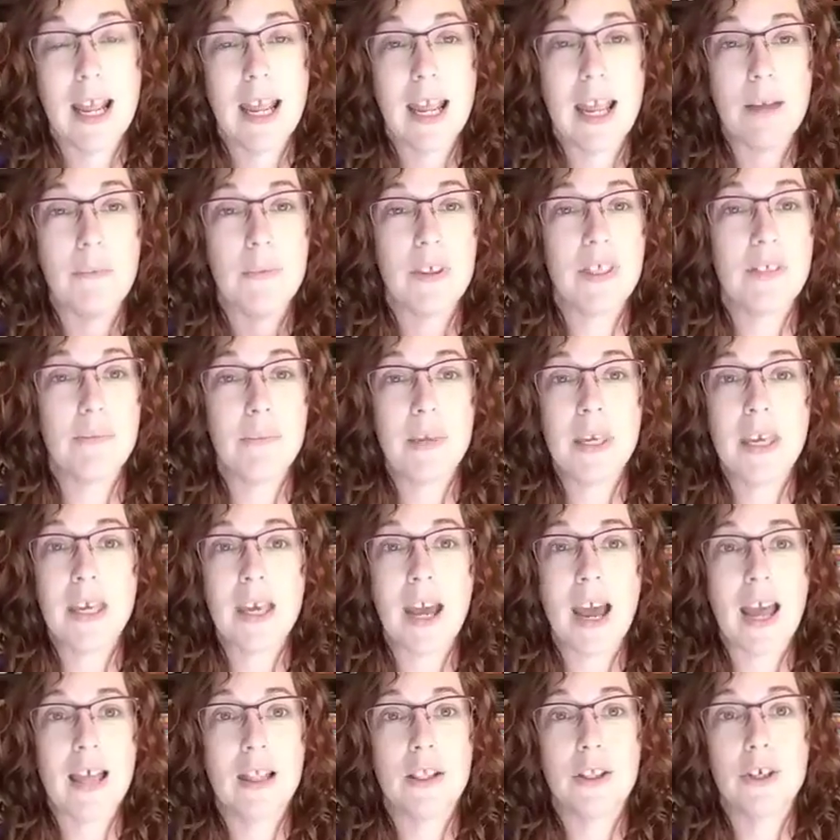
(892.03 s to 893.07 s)
And with me,
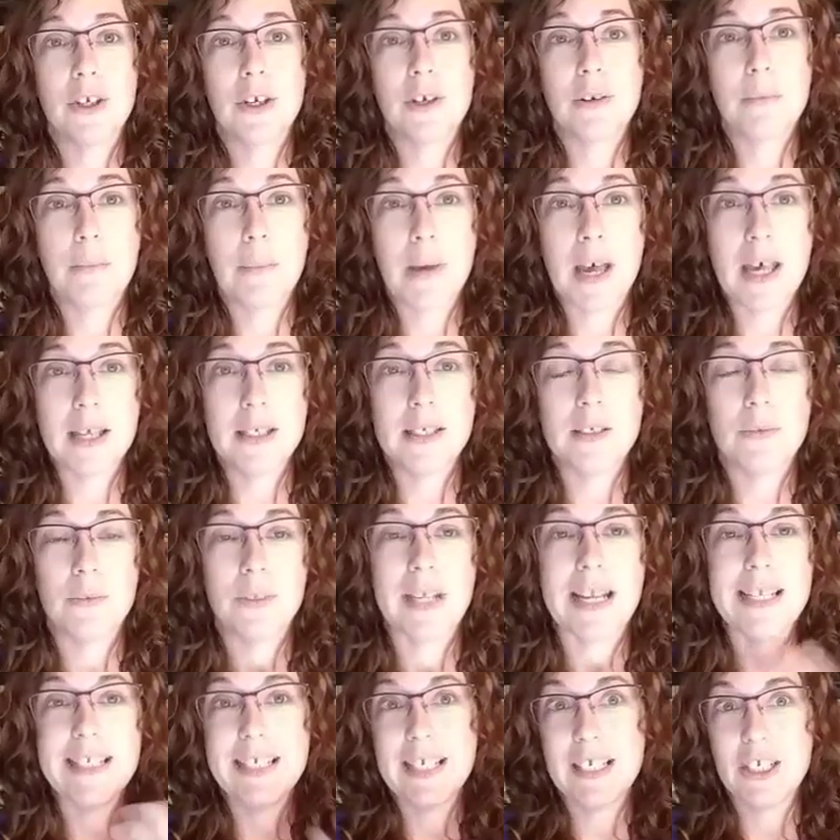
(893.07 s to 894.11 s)
I learn best when
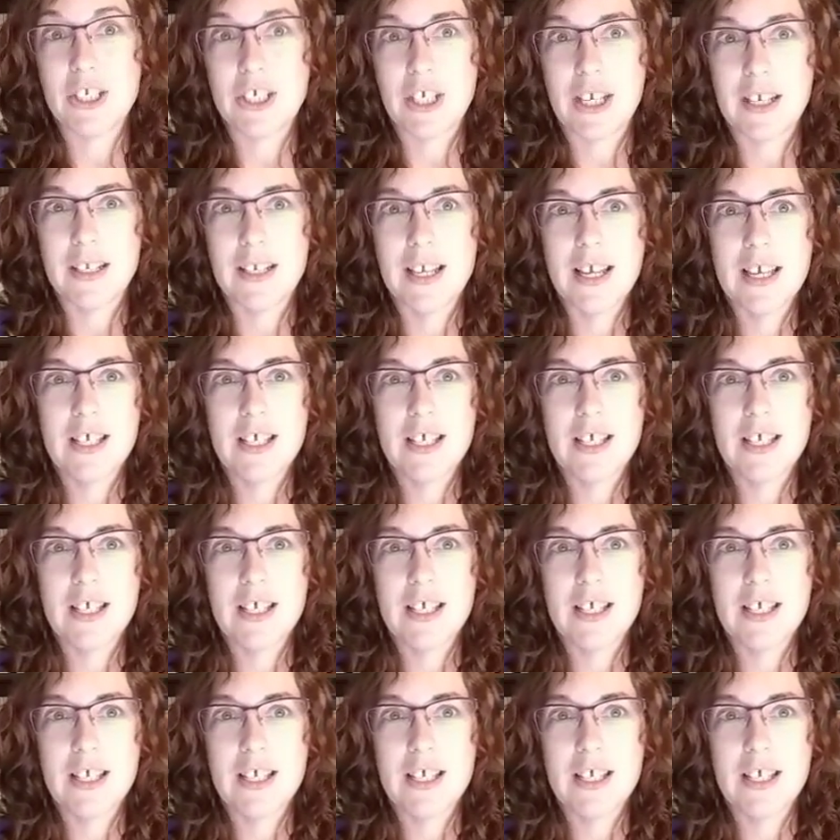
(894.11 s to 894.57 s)
I teach it.